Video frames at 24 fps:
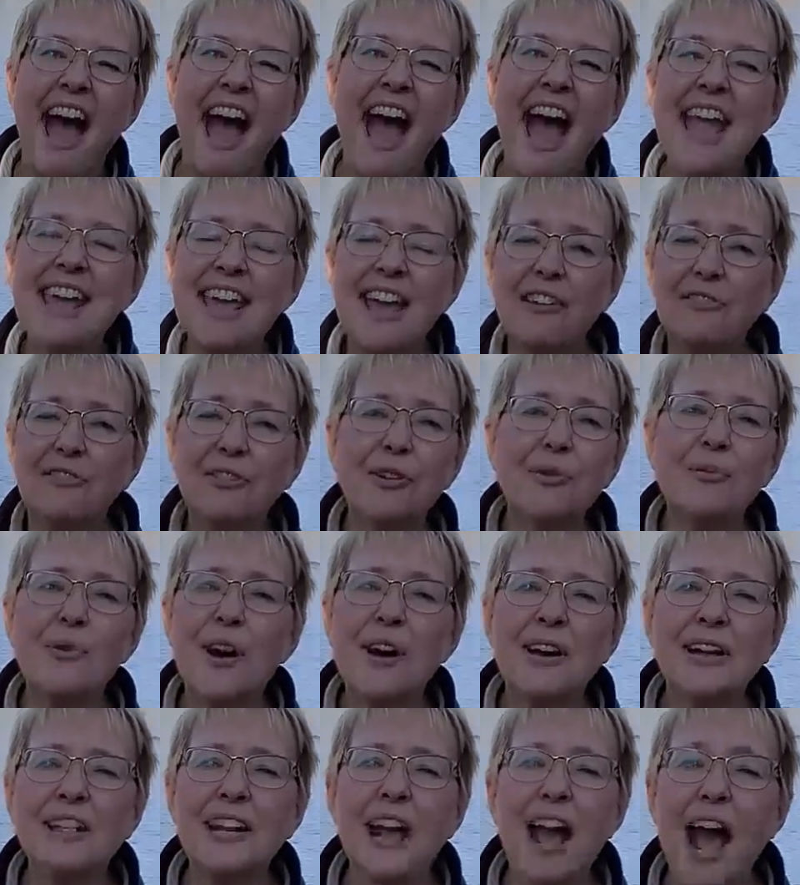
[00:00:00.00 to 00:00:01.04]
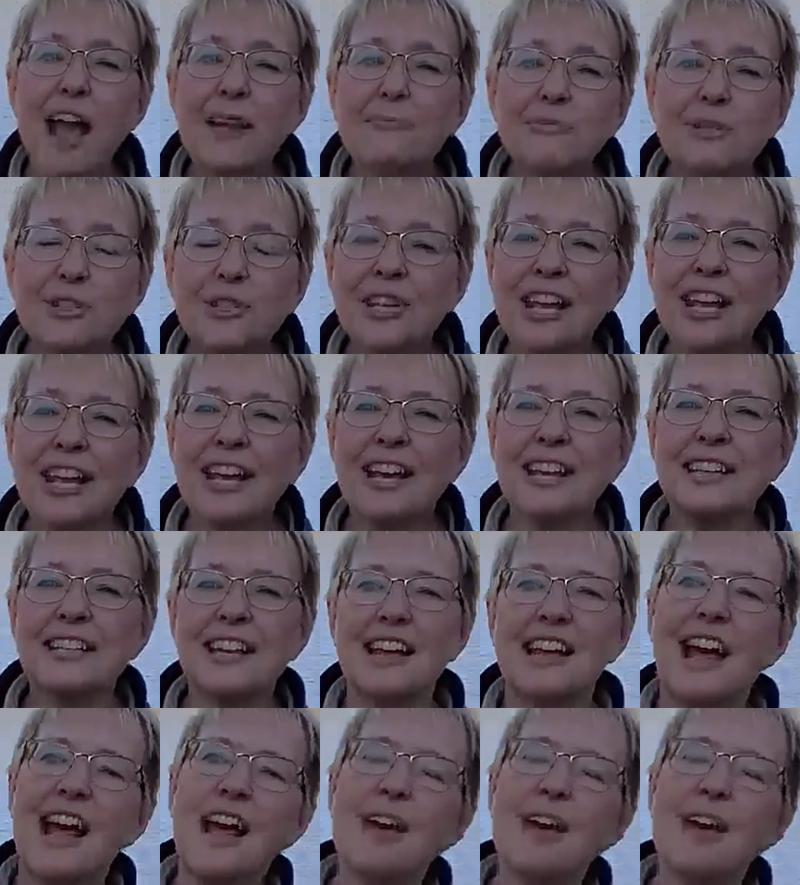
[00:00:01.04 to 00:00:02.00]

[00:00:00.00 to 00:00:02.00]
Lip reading: Hi everyone, I'm Jan.